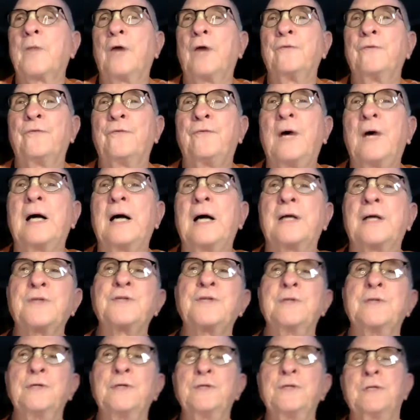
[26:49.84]

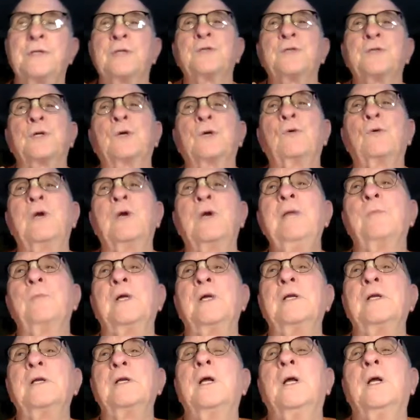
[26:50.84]
fuss, this
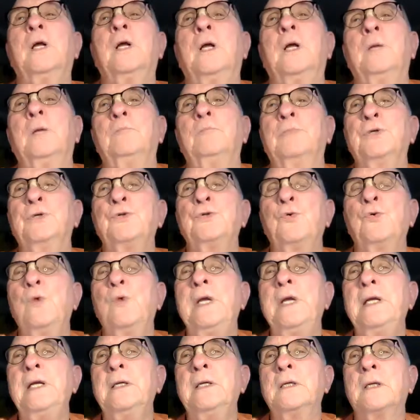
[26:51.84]
disagreement
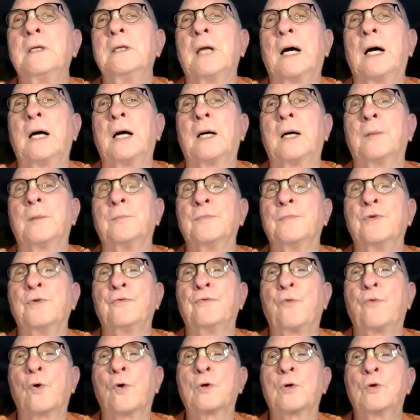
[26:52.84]
between the
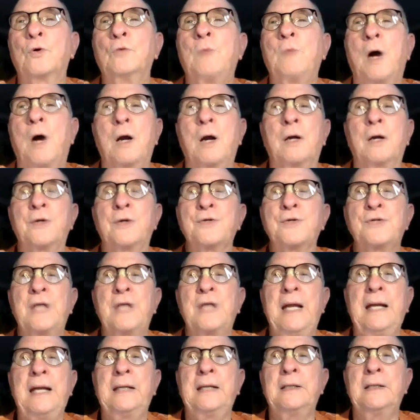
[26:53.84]
four Kumaras
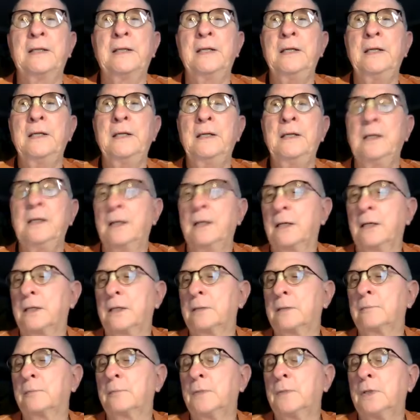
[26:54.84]
and the
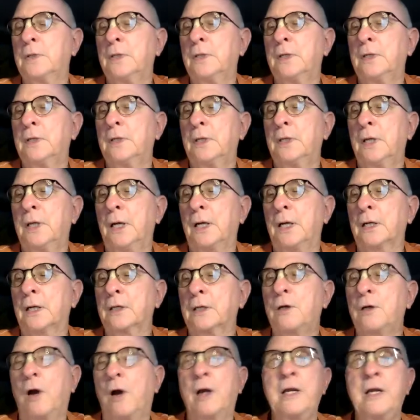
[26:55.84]

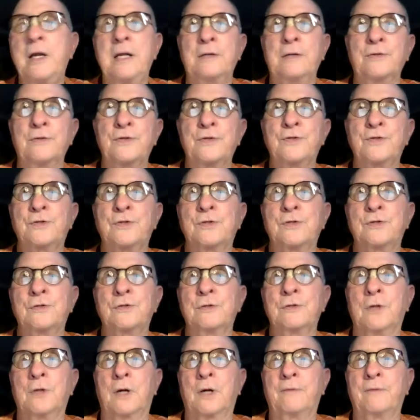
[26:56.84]
guardians
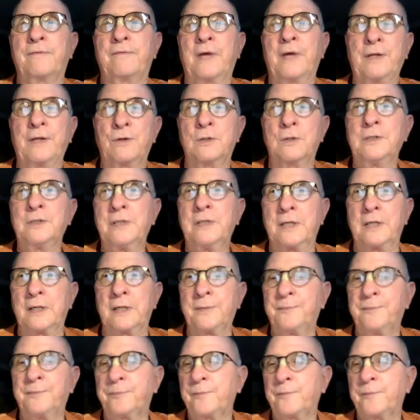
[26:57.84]
of
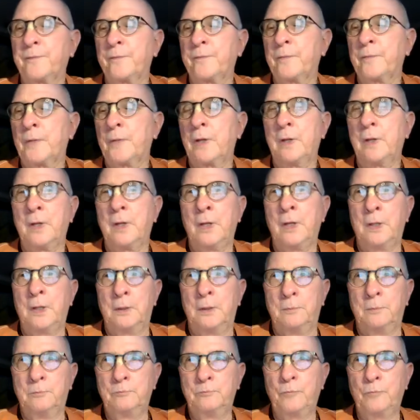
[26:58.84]
Vaikuntha,
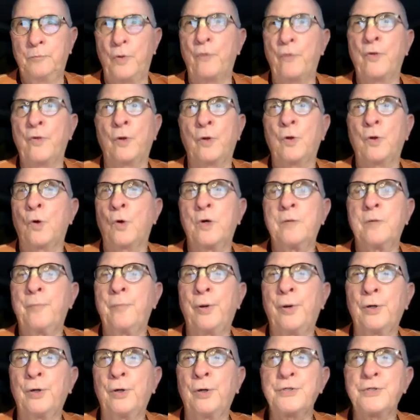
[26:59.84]
the Lord
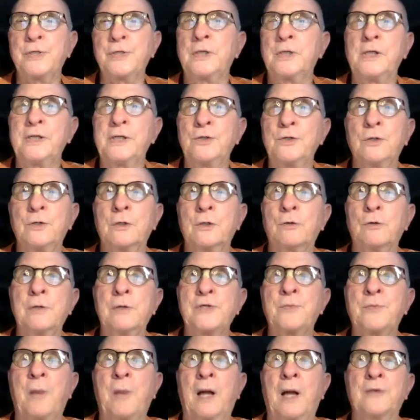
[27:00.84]
personally took
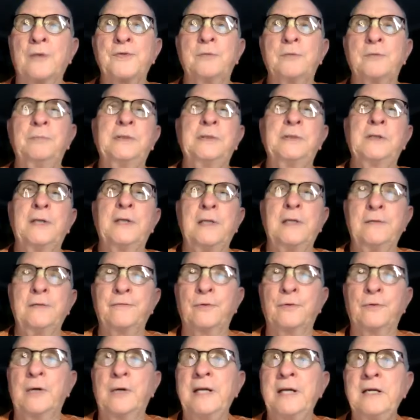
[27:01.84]
responsibility
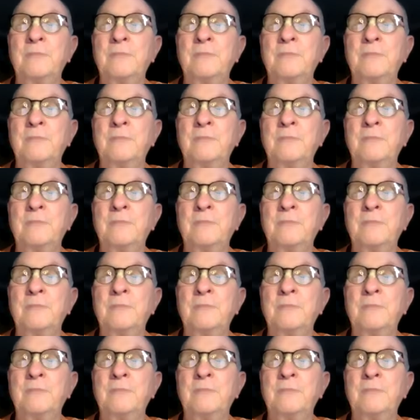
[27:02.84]
for any